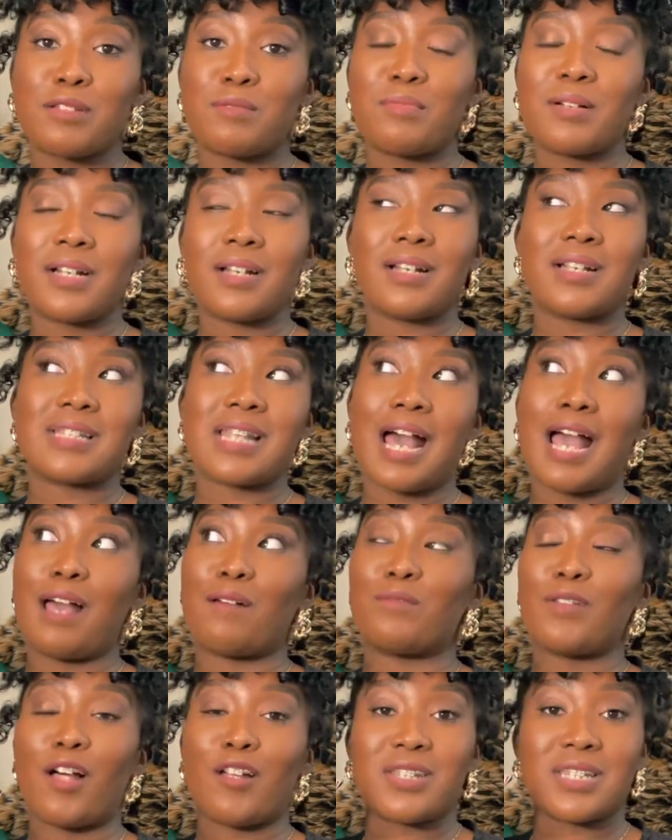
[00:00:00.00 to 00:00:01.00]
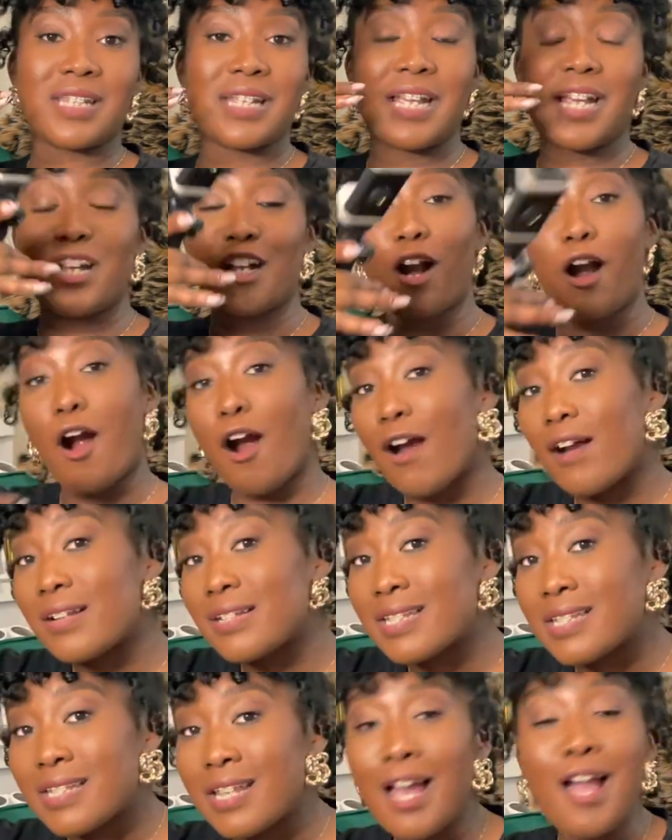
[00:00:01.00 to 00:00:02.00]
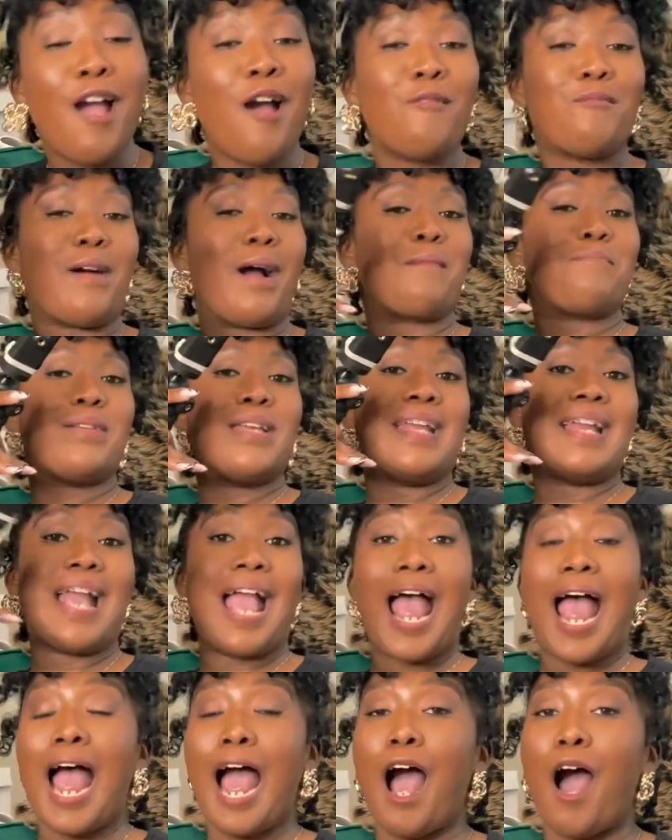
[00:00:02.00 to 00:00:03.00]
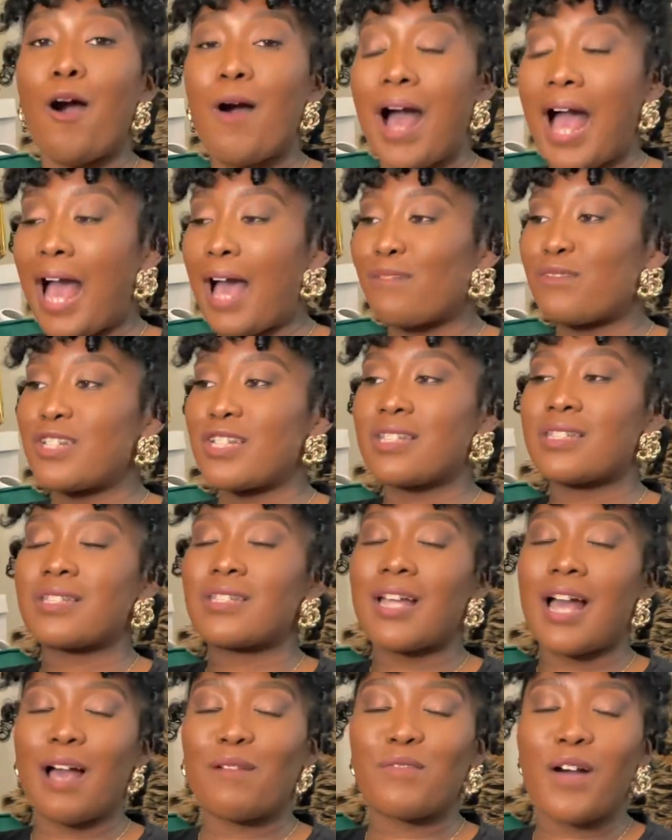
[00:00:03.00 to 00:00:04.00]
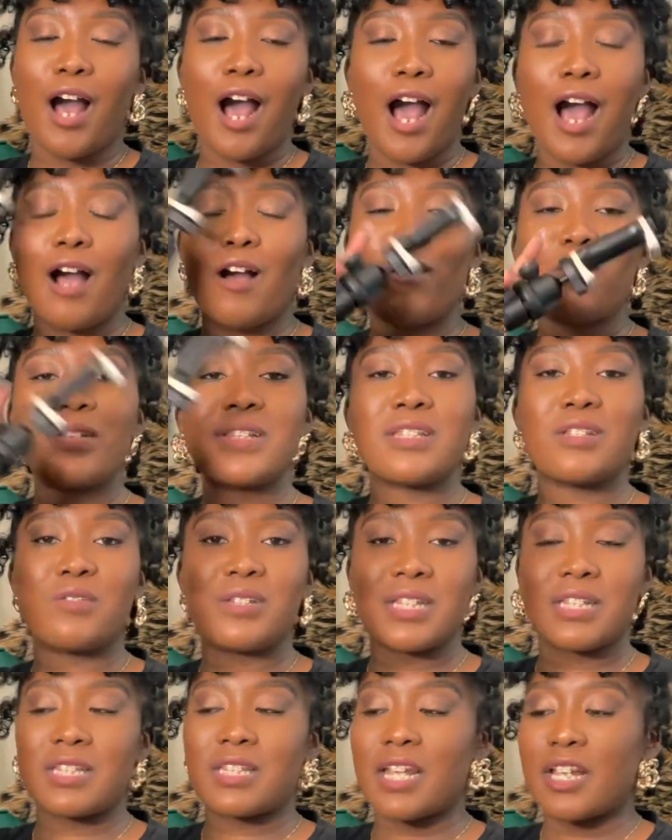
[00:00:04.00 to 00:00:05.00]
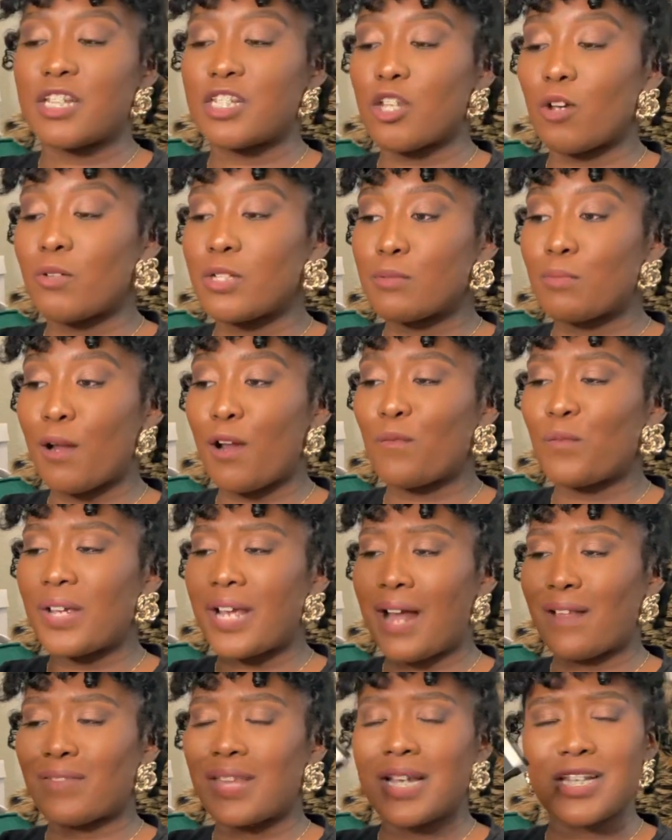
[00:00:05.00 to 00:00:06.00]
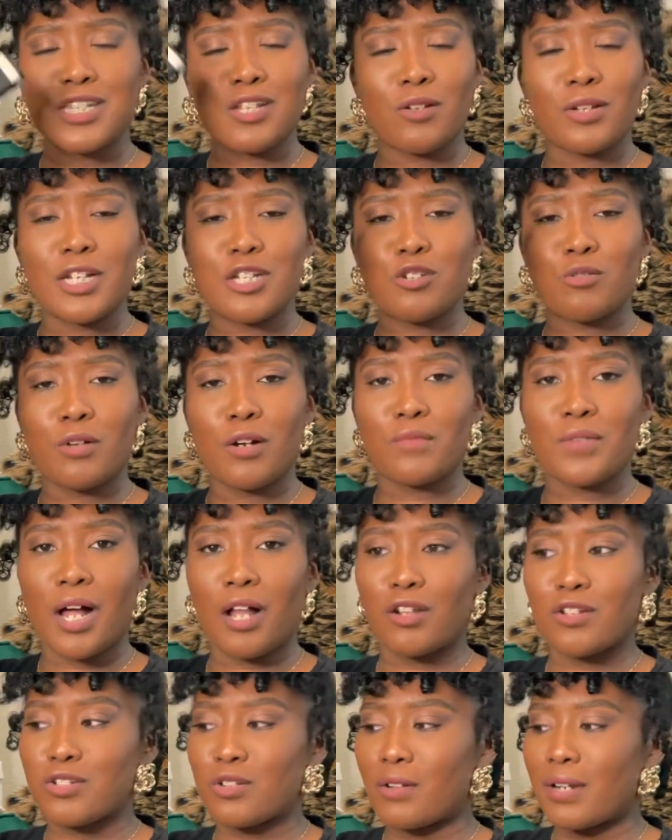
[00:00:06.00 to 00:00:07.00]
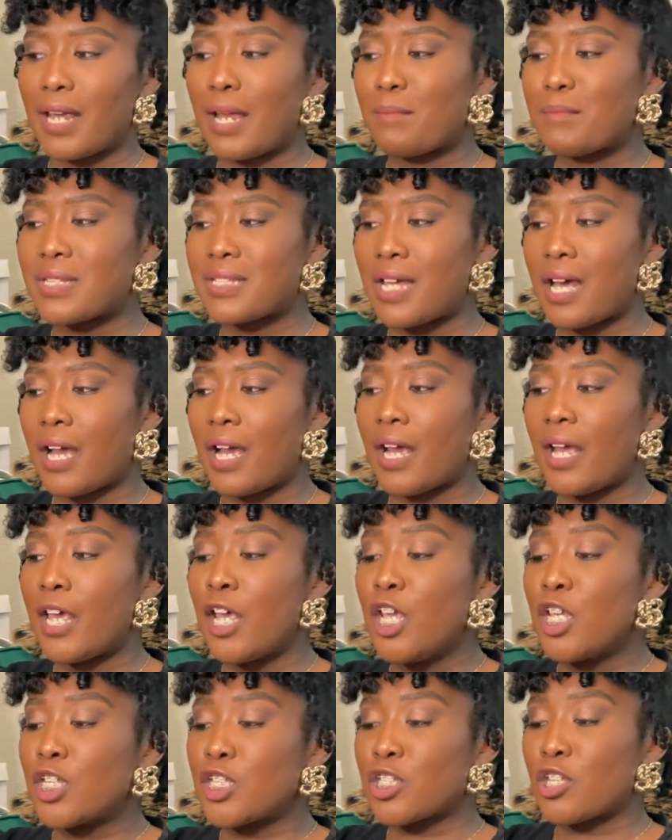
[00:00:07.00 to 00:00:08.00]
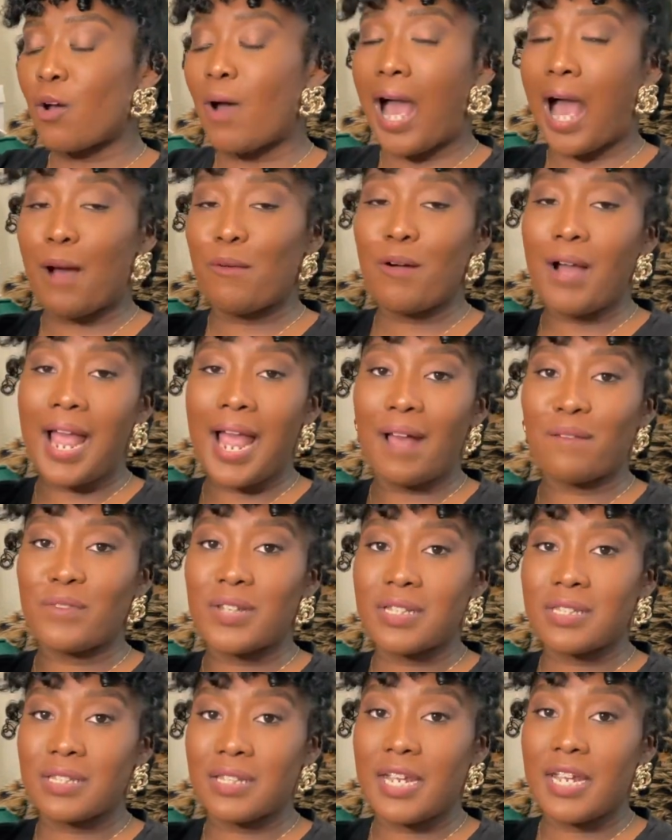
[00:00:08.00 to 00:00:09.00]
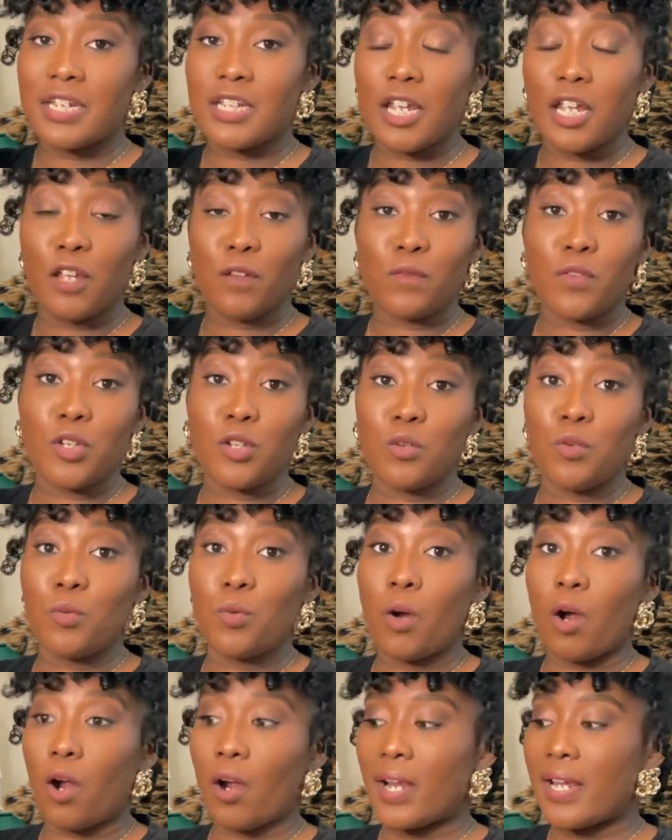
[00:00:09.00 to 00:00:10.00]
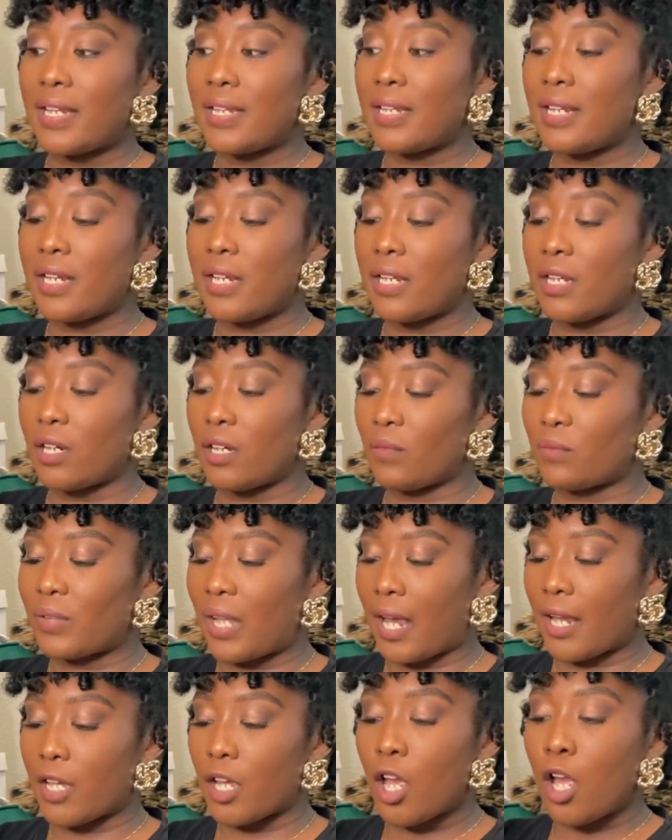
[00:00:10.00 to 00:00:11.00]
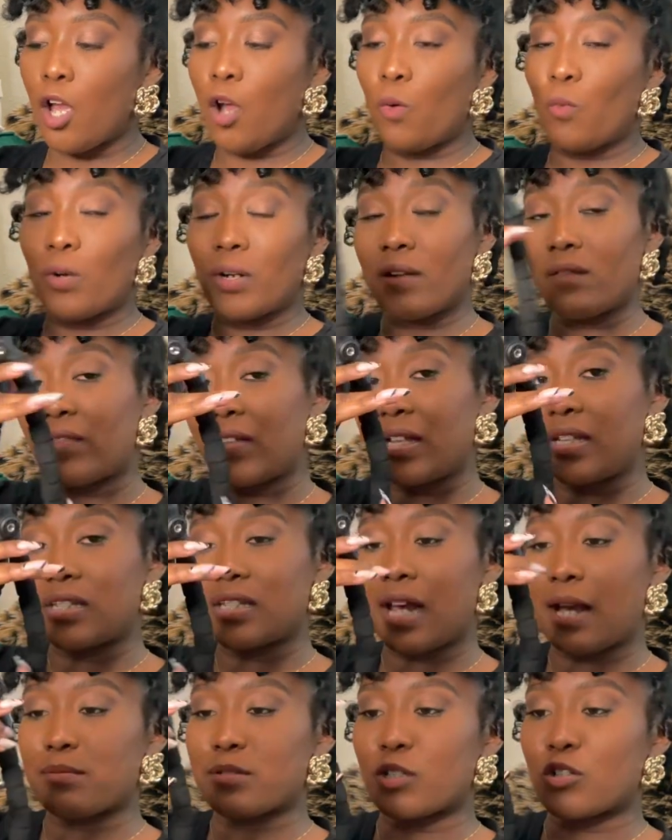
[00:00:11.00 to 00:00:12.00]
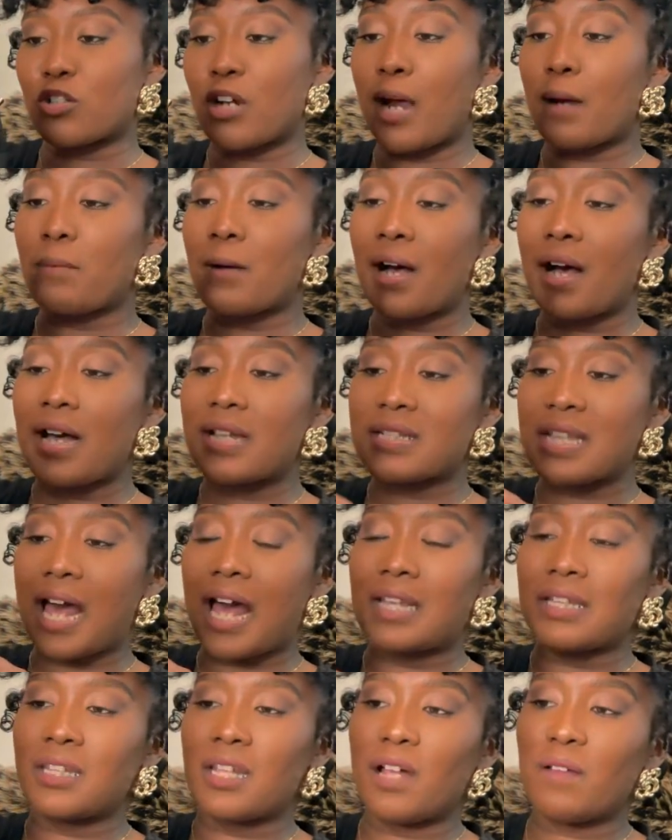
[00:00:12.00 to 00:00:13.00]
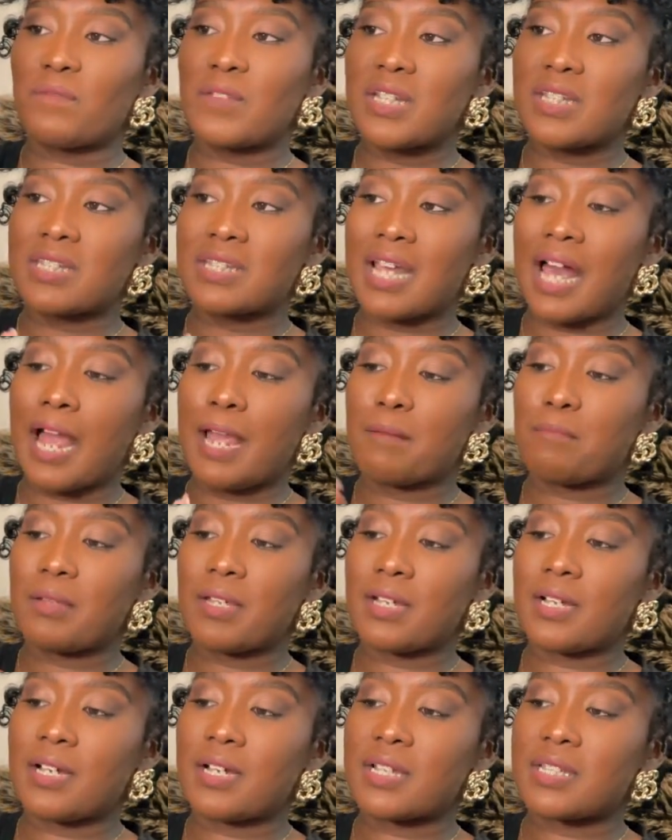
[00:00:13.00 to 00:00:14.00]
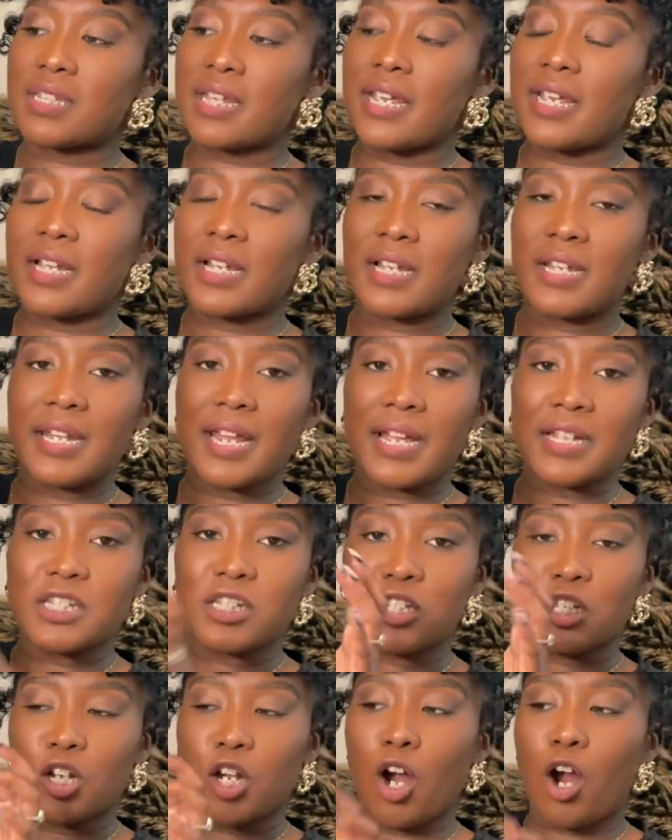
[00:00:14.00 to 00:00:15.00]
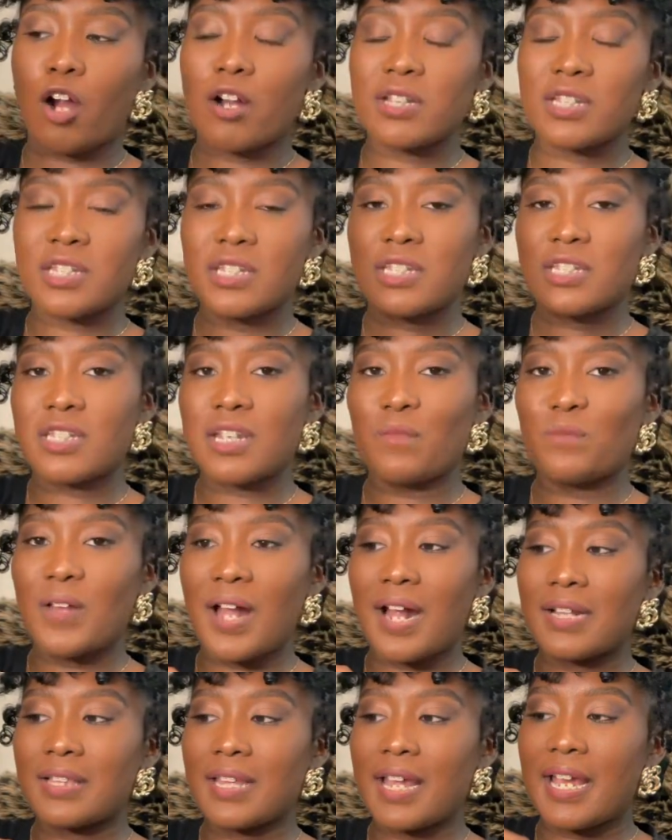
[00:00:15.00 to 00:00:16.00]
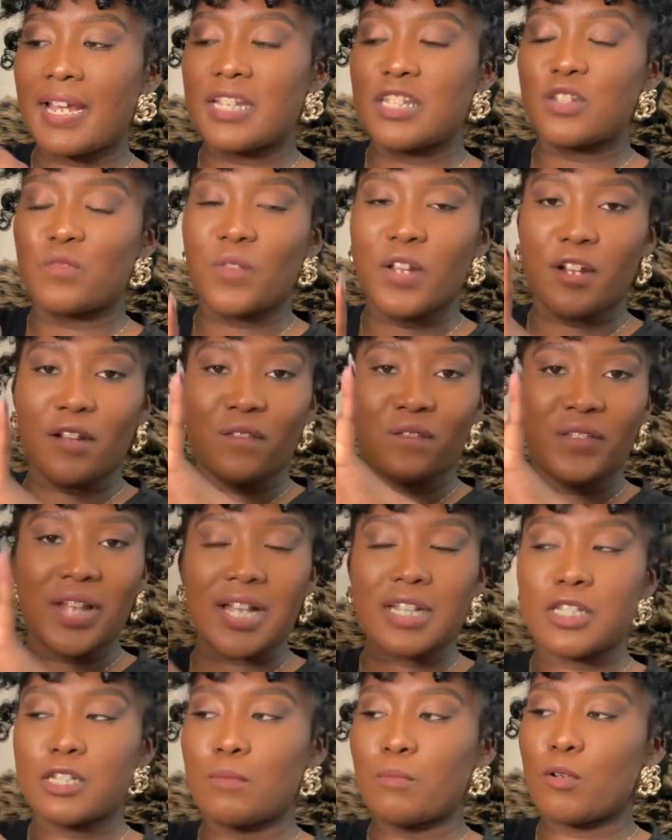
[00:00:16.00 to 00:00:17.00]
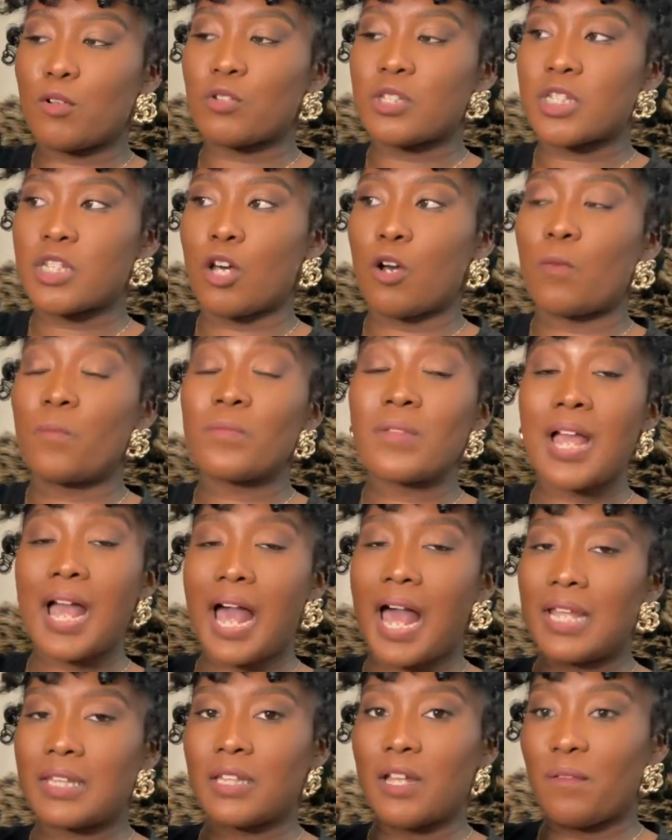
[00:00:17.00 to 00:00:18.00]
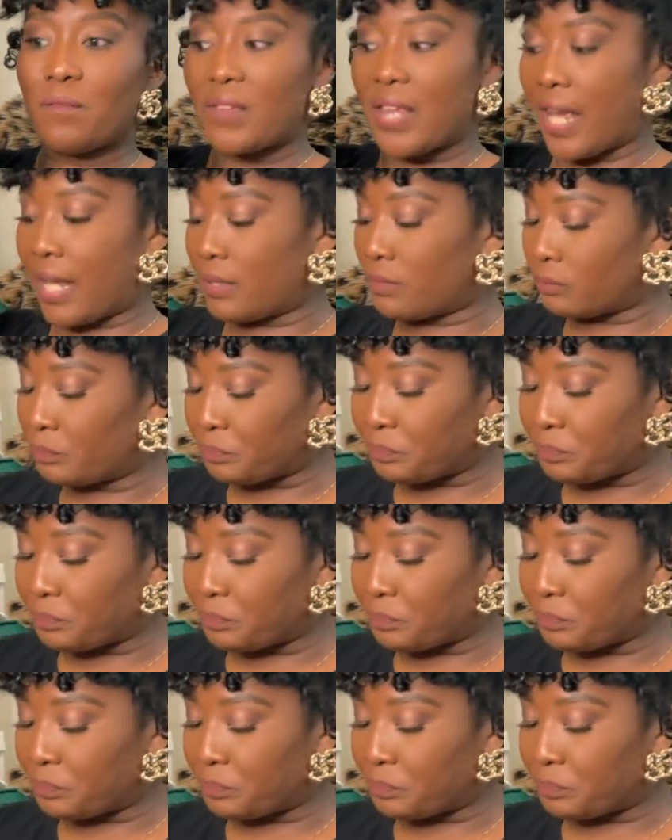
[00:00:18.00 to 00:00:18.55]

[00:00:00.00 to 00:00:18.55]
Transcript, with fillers: because I have lost it in carts while being out. I just, I always lose this thing. So it's perfect. I think it's only twelve dollars on Amazon. So I will have this linked if you are in need of like one of these types of tripods. I love this type because it connects to carts and stuff like that. It's very flexible. So I love that.